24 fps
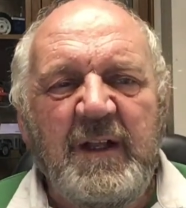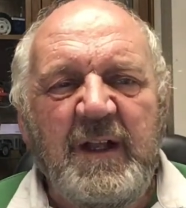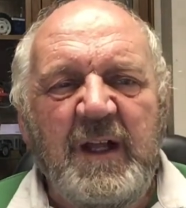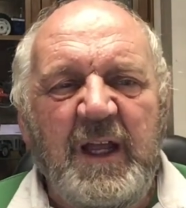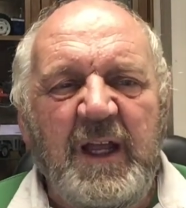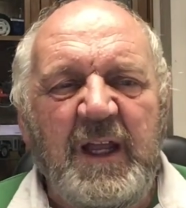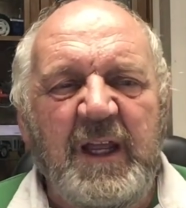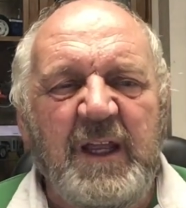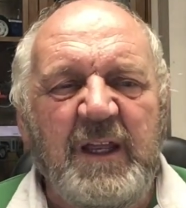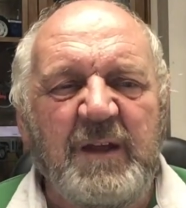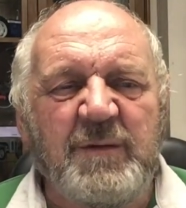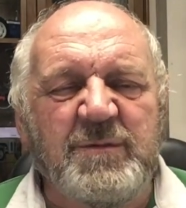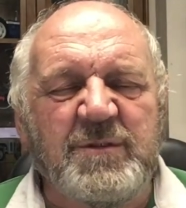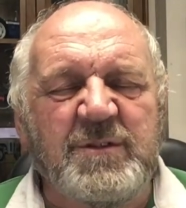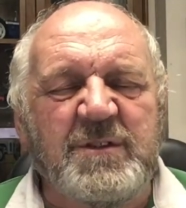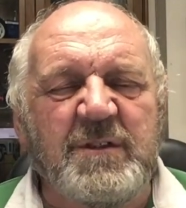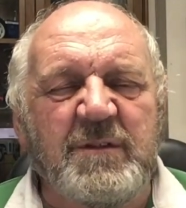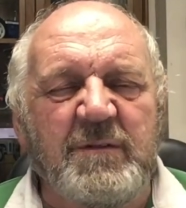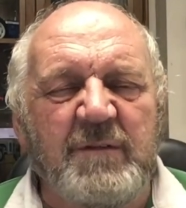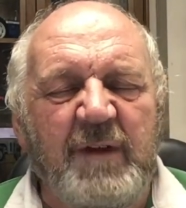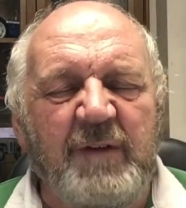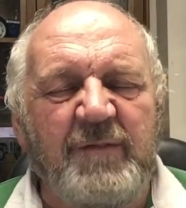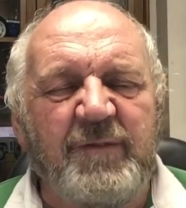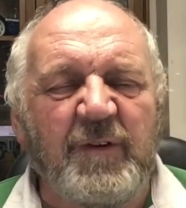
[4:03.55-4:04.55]
it was
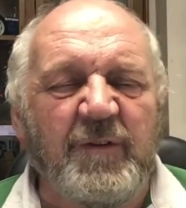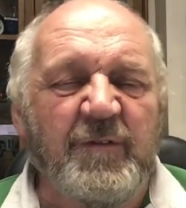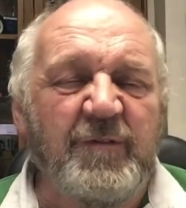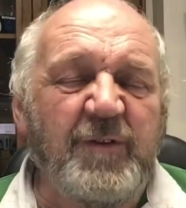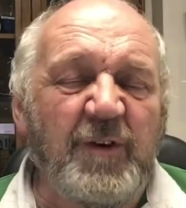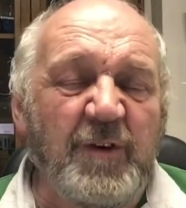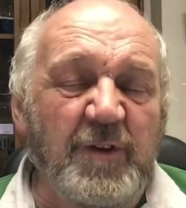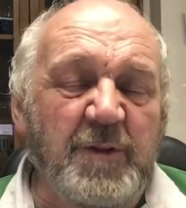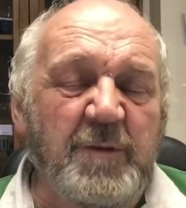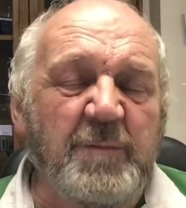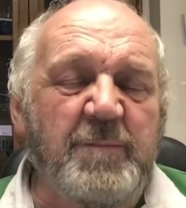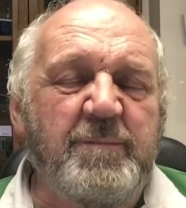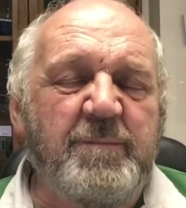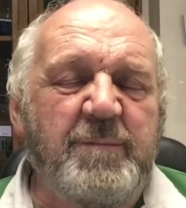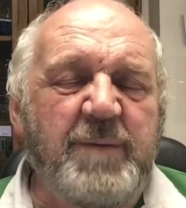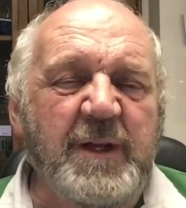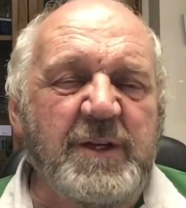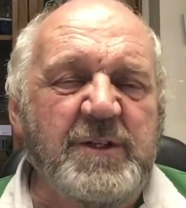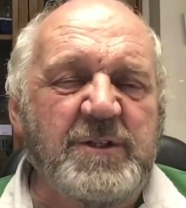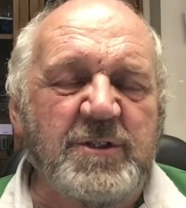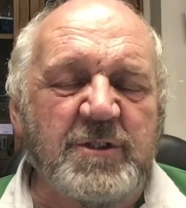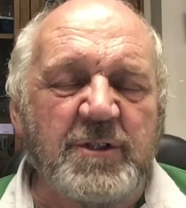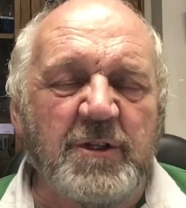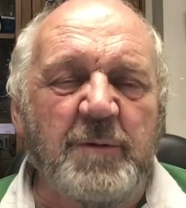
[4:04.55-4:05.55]
if I can find the
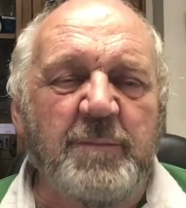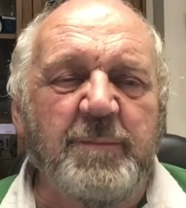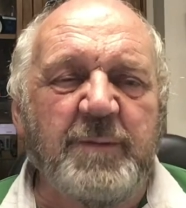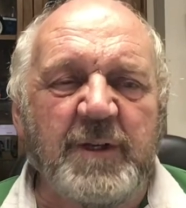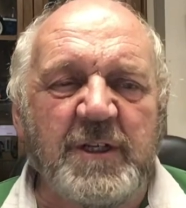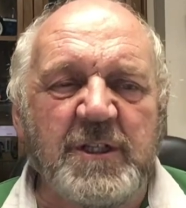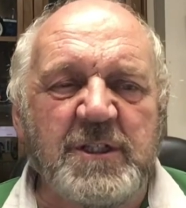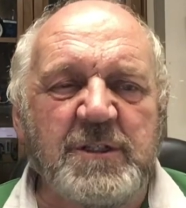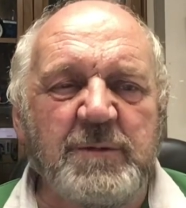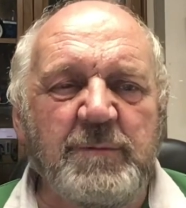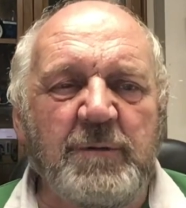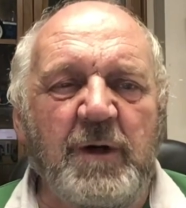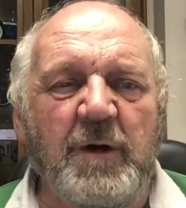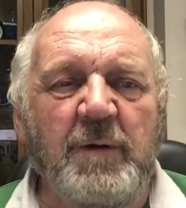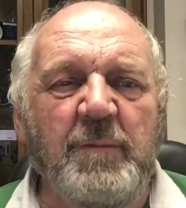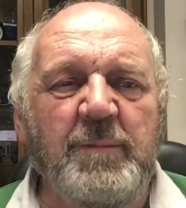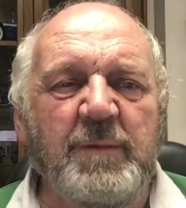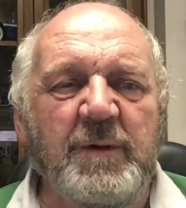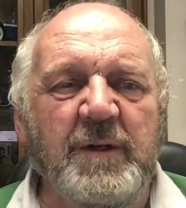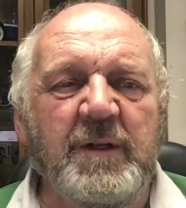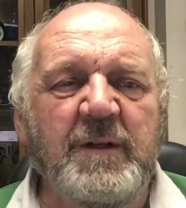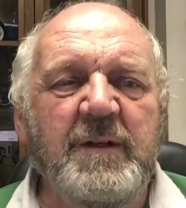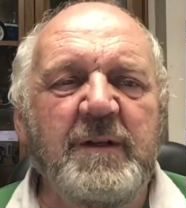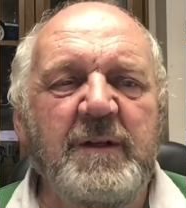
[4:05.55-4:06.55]
pictures, I'll bring some up,
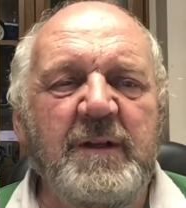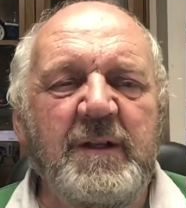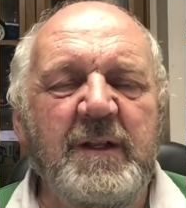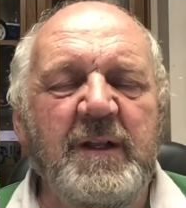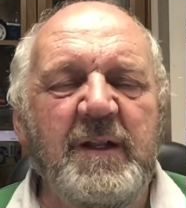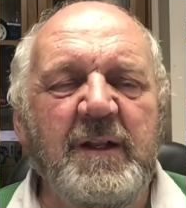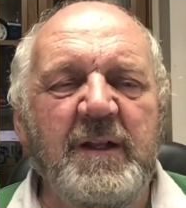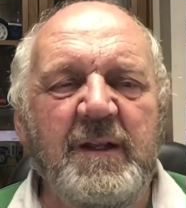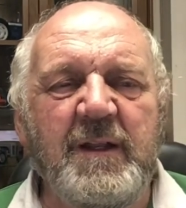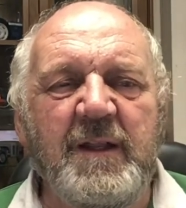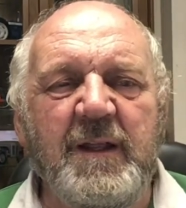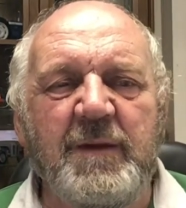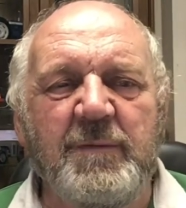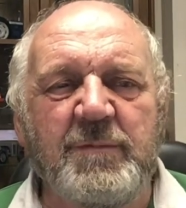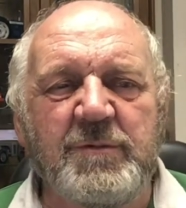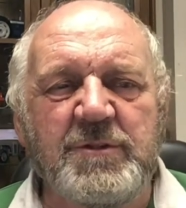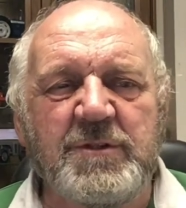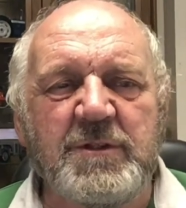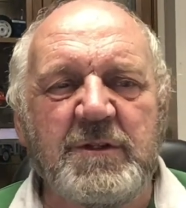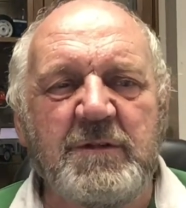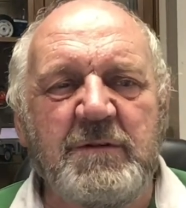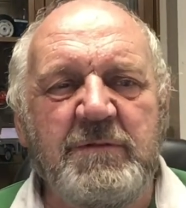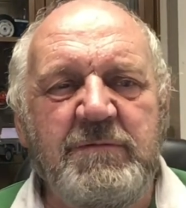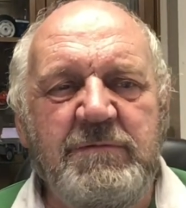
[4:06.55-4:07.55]
but it was
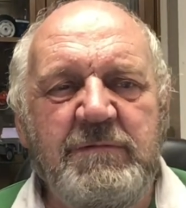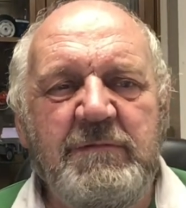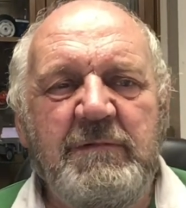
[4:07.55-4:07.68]
a